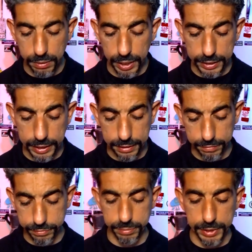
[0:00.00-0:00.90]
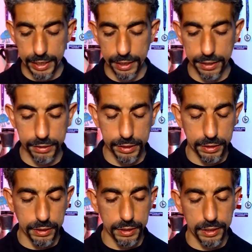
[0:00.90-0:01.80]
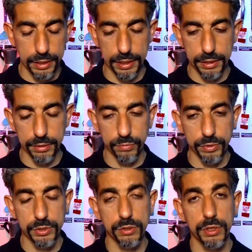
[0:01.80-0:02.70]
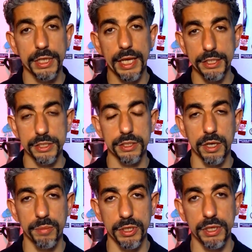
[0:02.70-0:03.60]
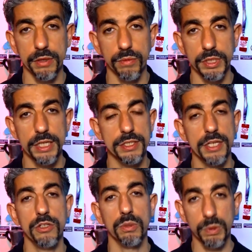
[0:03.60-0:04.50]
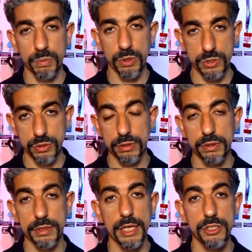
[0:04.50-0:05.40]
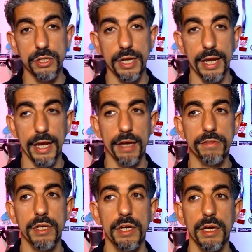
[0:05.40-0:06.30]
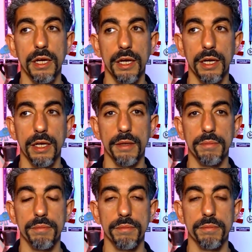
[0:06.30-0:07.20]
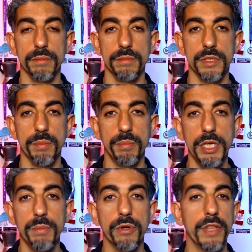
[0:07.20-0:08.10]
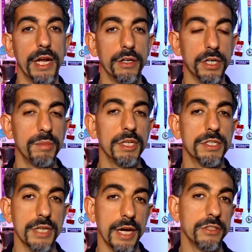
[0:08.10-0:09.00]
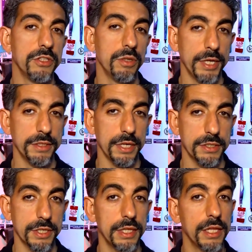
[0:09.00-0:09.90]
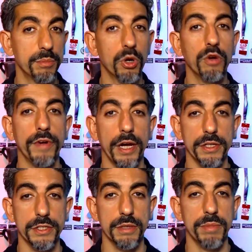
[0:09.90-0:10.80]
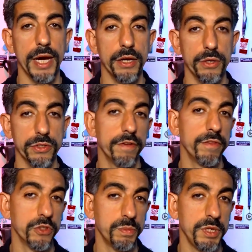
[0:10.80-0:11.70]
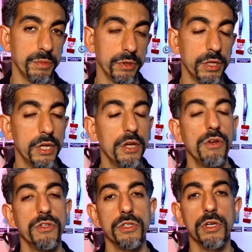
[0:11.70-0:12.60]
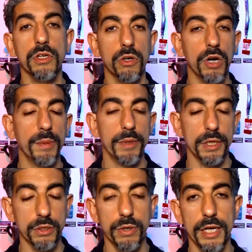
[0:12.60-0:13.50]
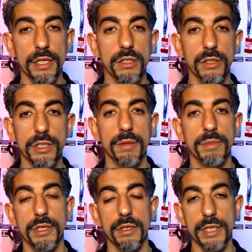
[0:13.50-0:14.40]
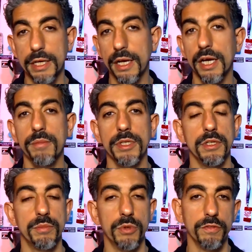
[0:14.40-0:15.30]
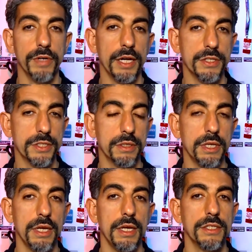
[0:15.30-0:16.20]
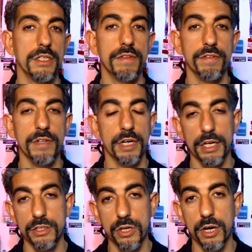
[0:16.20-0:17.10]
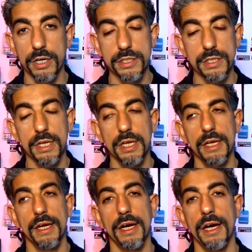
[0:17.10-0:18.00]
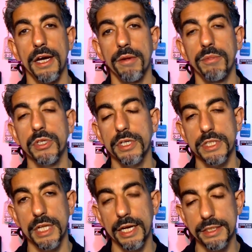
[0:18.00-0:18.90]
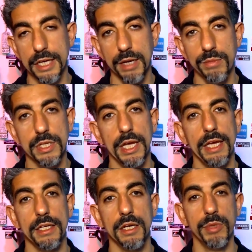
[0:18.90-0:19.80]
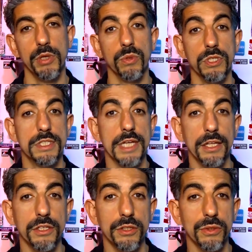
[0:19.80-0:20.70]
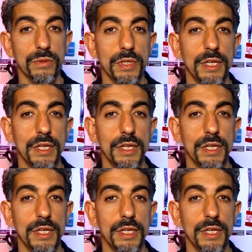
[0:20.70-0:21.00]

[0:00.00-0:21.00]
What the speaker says: and then from there, when you're engaging the company, when they send you a proposal, they should have um, the people that are going to be assigned to your pen test, and then profiles and bios of those people. So you can go ahead and look up their GitHub and their profiles and see if they've done any talks. Because a lot of times a company will sell you,